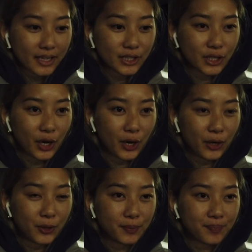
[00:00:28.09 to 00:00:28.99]

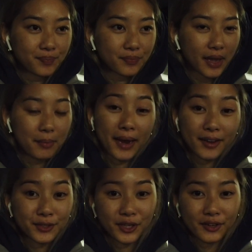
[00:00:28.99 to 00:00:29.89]
So it
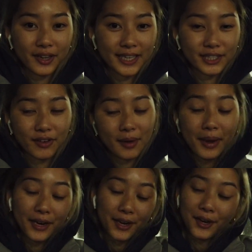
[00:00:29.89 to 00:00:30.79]
might have shown on
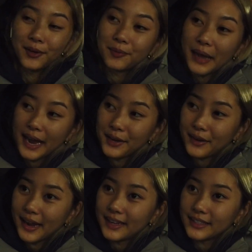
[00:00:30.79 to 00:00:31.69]
Instagram, I don't know.
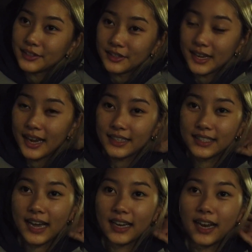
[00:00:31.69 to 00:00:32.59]
Anyway, so today I
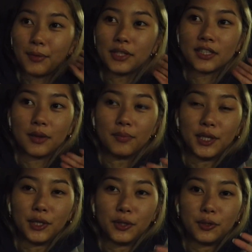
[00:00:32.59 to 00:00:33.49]
decided I want some
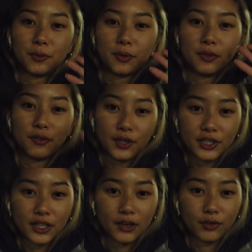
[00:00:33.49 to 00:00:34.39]
new
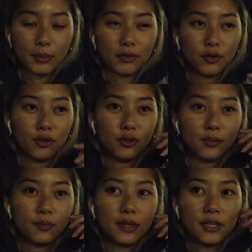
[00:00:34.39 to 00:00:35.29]
furniture for my
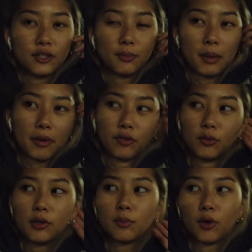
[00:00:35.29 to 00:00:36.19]
room to make my
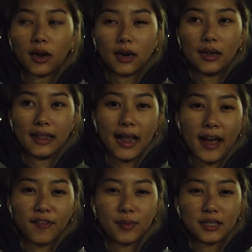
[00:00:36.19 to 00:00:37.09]
room look more
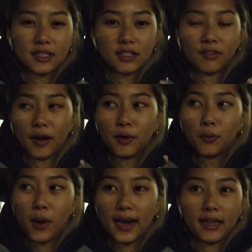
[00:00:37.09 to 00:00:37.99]
alive, because it's very
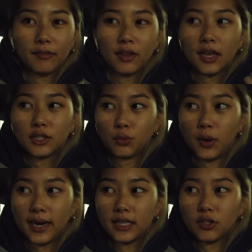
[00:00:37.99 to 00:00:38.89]
white, everything is
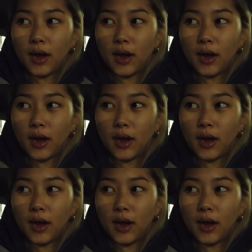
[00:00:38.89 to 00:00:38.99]
white.